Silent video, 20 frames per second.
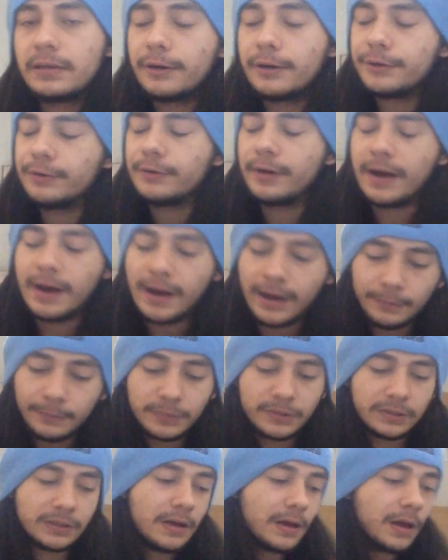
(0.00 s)
Are you
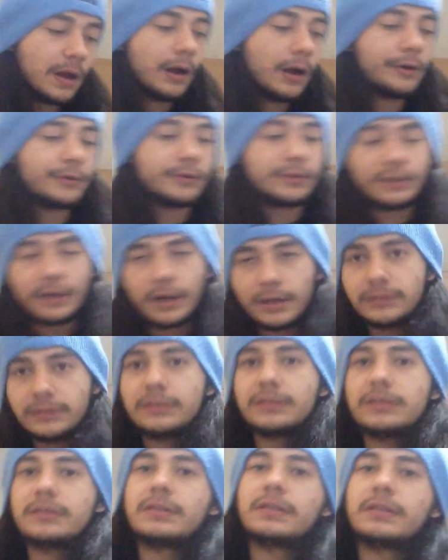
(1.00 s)
hyped? Are you not?